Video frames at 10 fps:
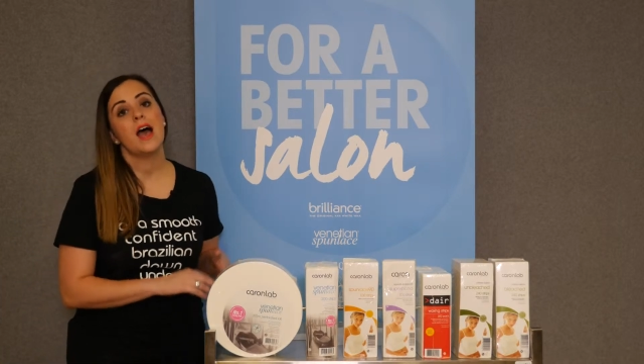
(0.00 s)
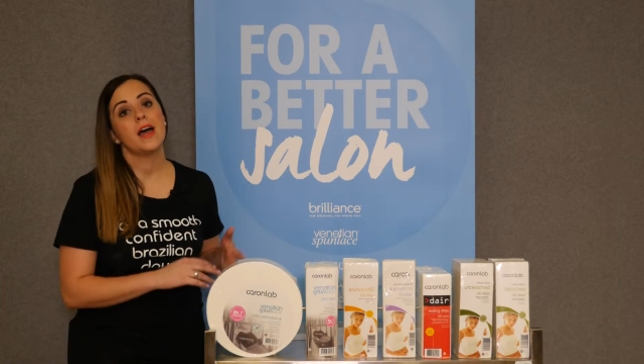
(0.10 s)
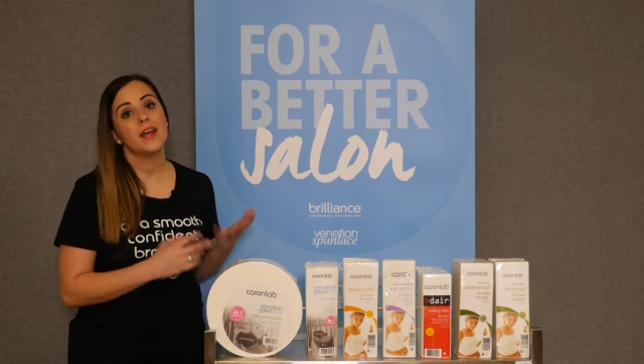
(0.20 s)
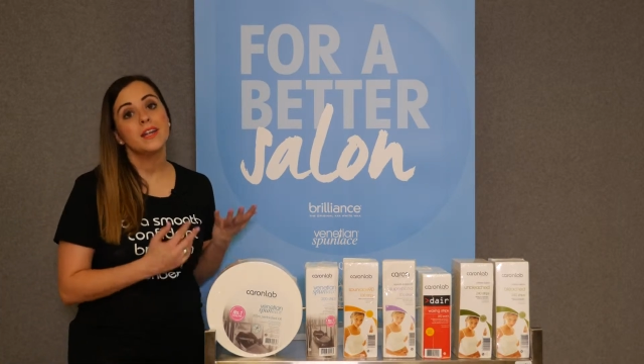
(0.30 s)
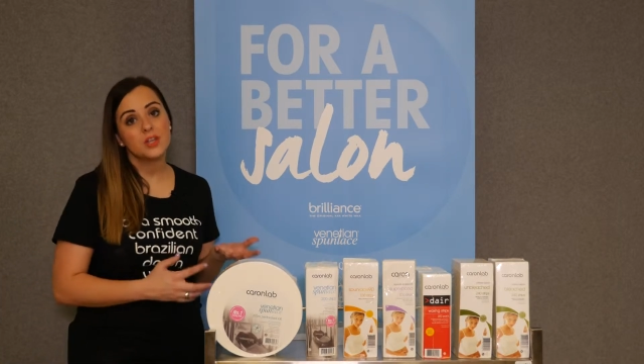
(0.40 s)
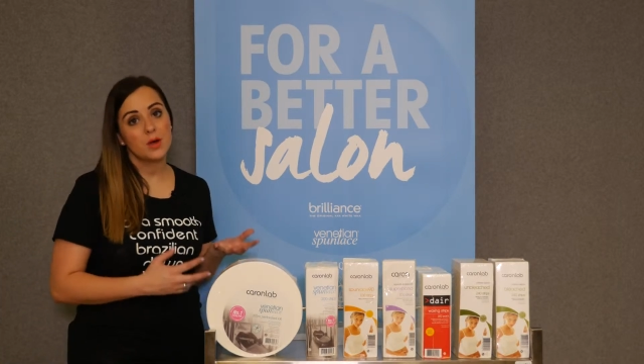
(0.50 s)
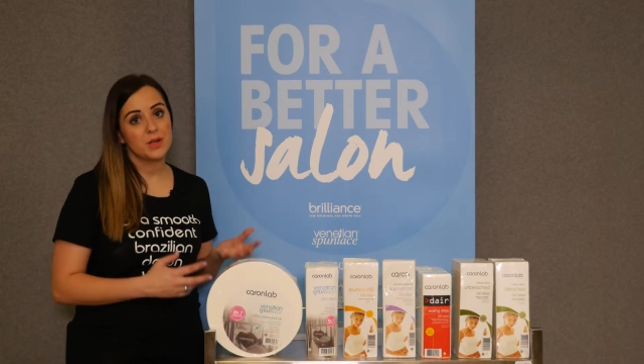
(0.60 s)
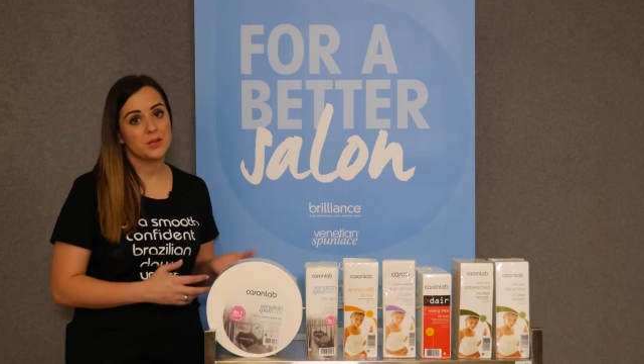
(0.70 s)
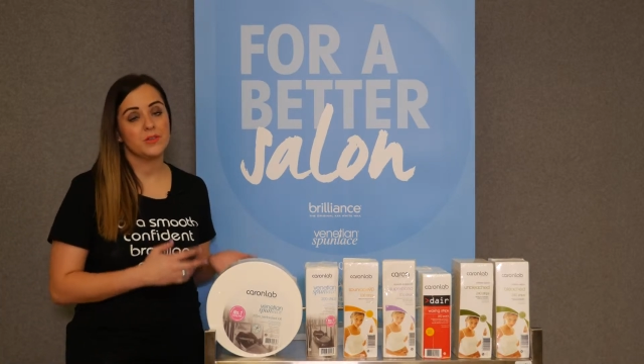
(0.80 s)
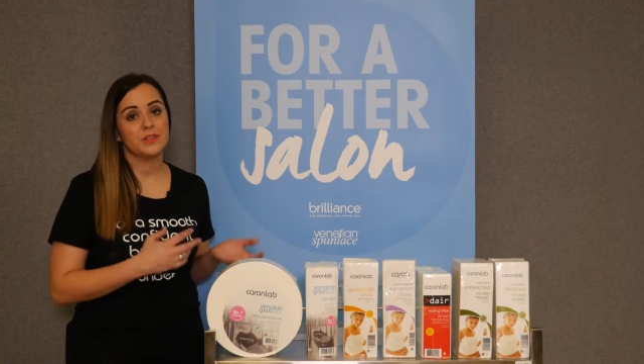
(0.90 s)
and anytime
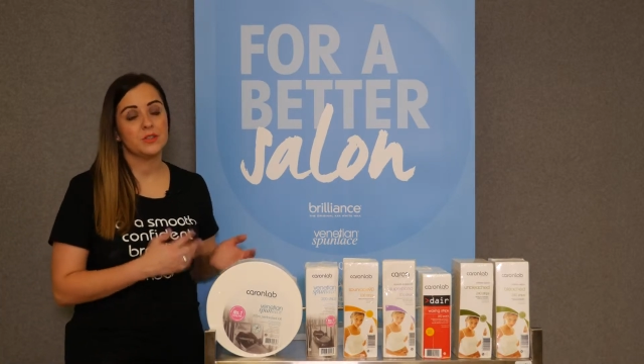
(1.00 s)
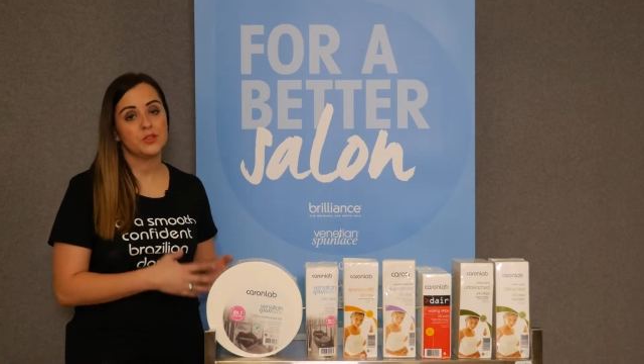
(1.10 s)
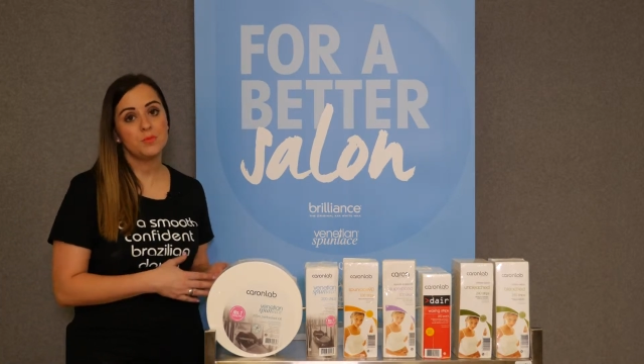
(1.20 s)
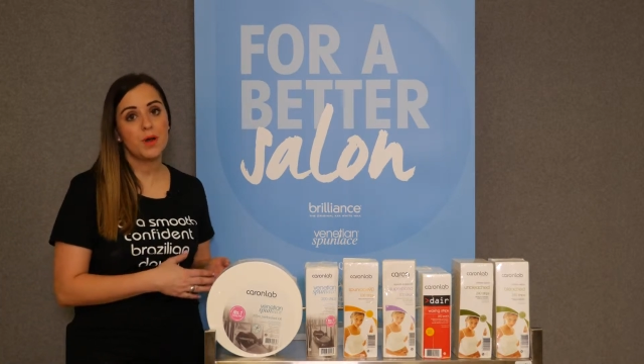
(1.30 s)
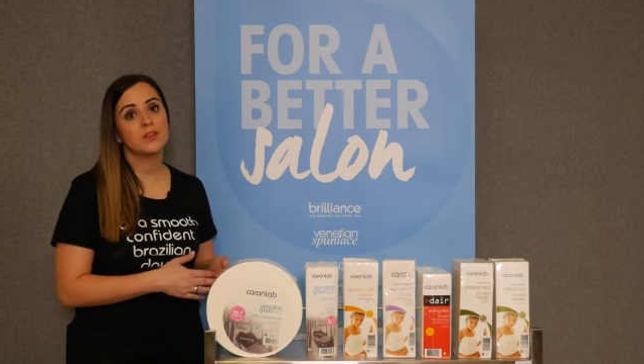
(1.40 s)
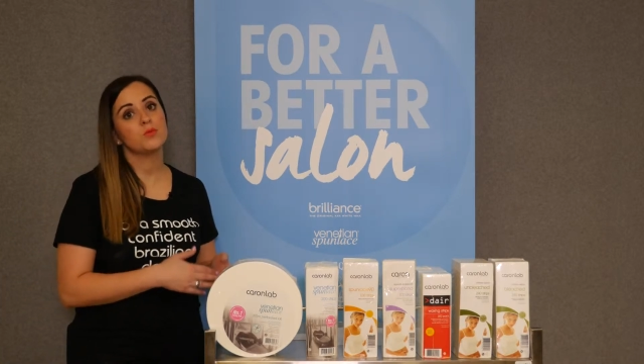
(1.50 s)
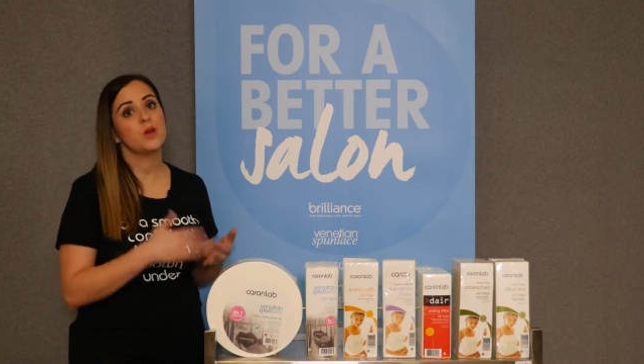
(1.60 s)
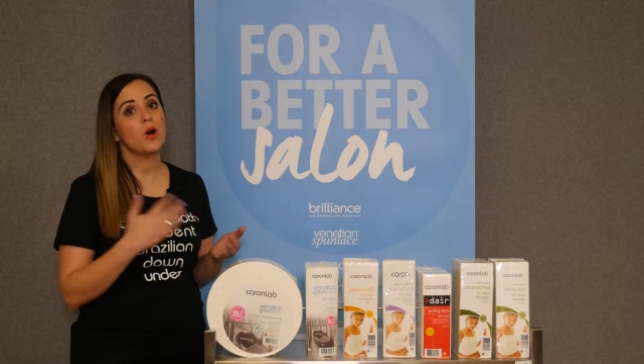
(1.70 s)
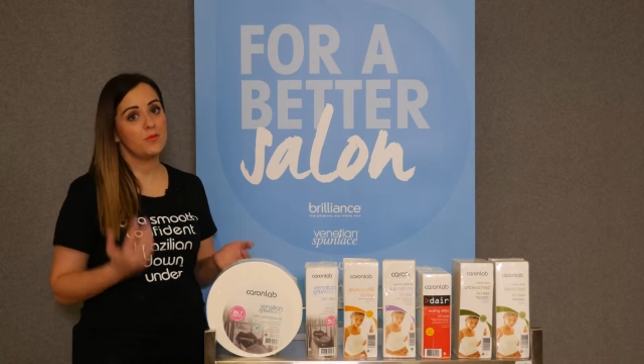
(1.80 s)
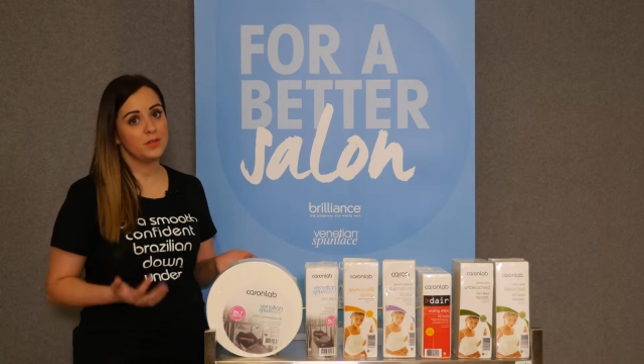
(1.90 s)
we're using strip wax,
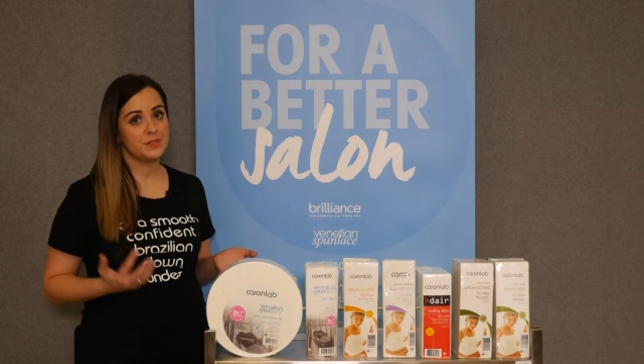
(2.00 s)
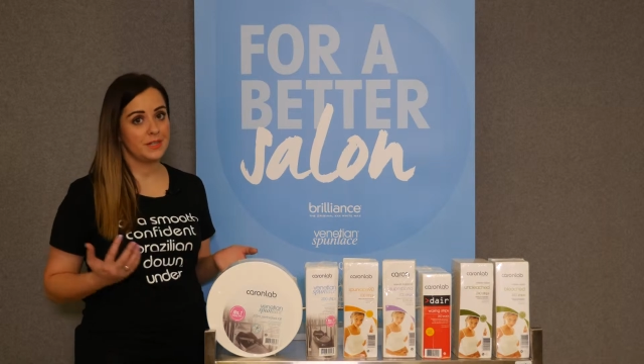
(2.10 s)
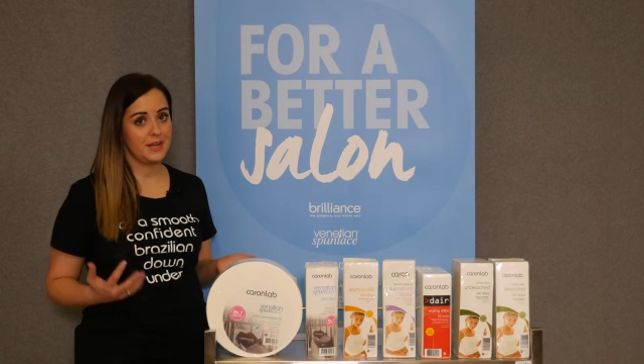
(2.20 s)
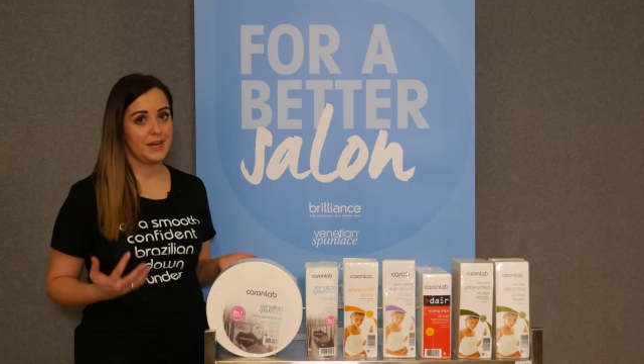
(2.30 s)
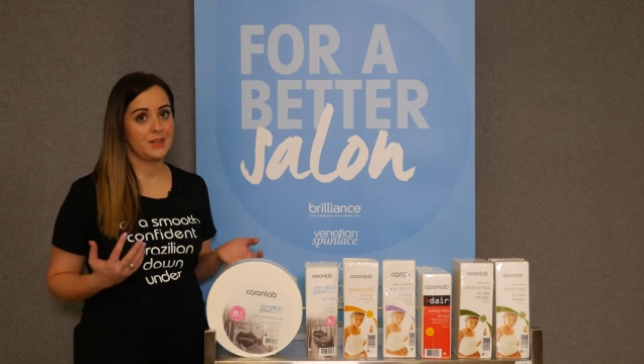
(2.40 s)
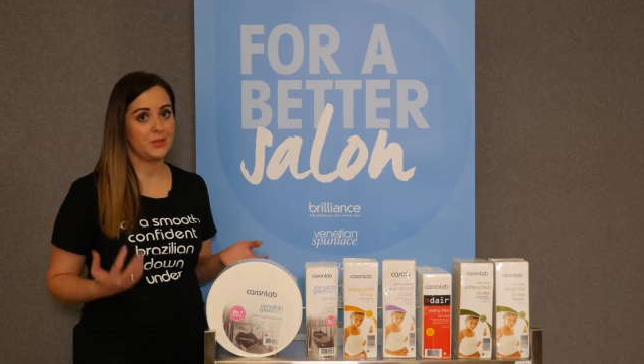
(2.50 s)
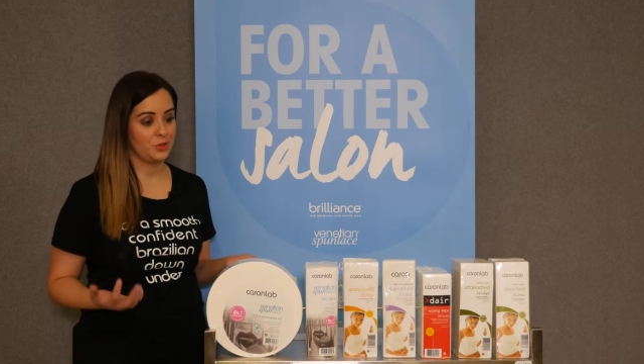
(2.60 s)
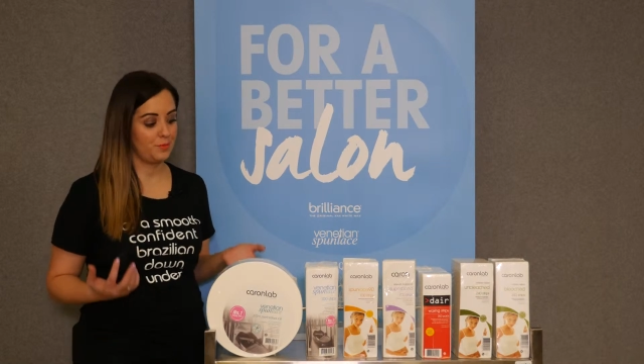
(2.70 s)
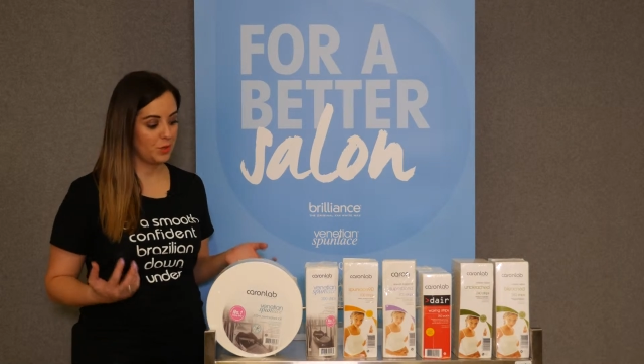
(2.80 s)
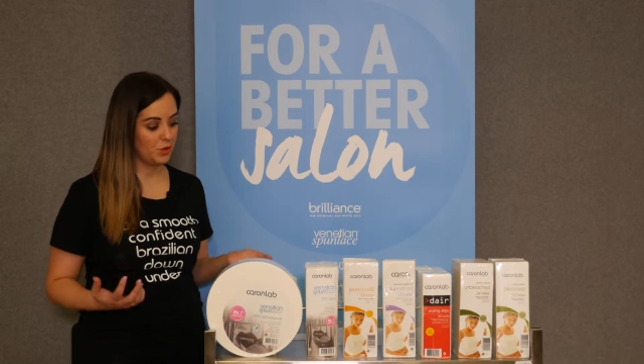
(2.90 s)
we obviously need a
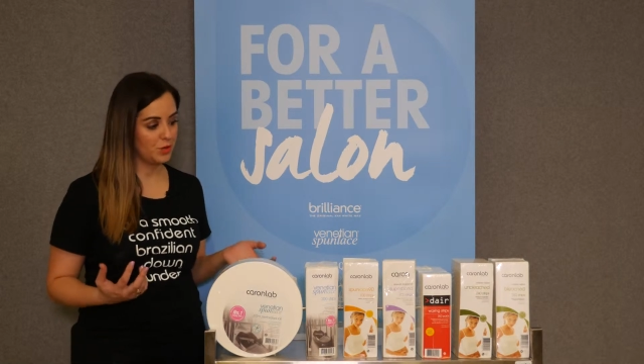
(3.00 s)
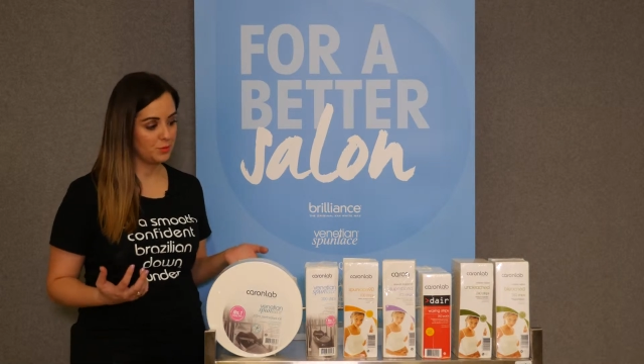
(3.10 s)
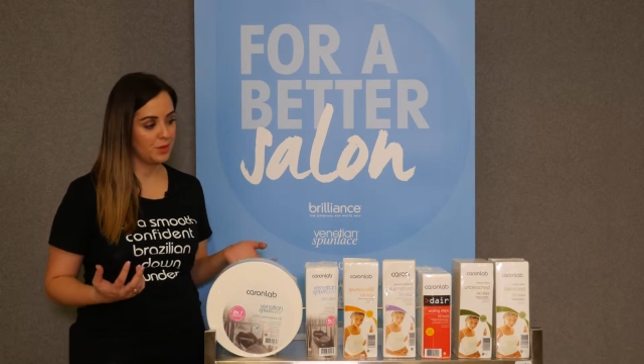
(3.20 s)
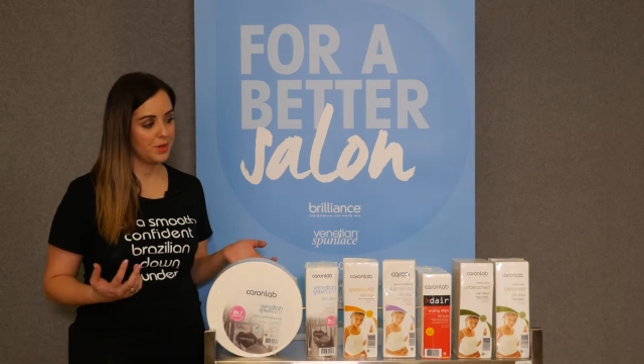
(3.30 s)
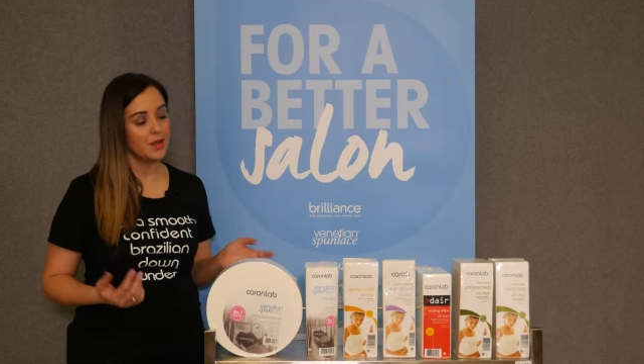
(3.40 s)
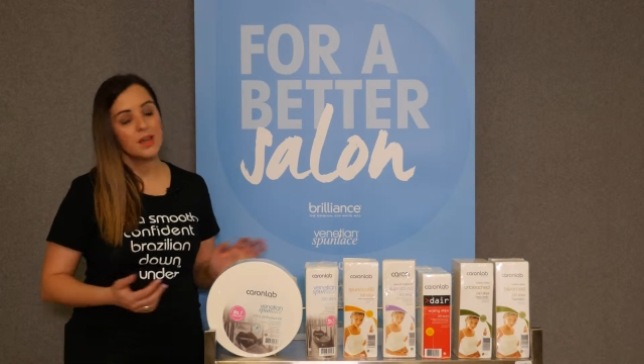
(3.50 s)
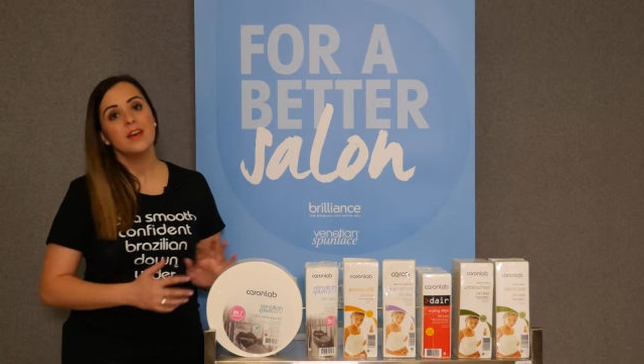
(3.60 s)
strip that goes with it.